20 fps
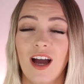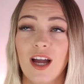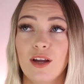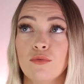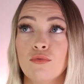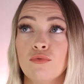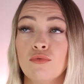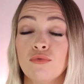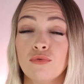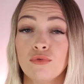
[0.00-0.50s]
I
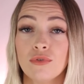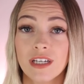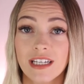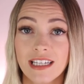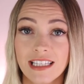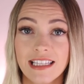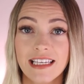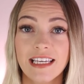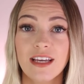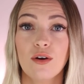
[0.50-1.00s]

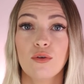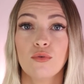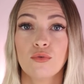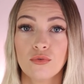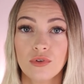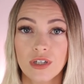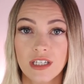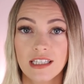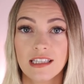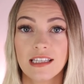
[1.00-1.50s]
really,
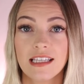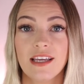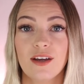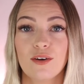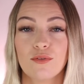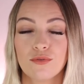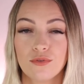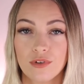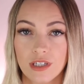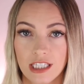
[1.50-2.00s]
really,
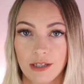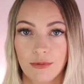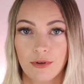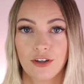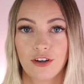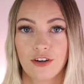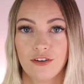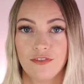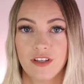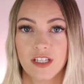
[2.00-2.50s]
really want
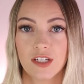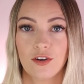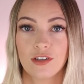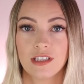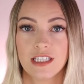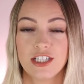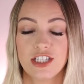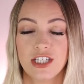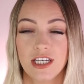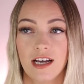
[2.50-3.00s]
to go to
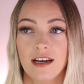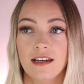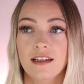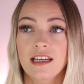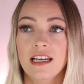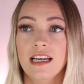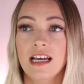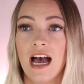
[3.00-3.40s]
VidCon this year.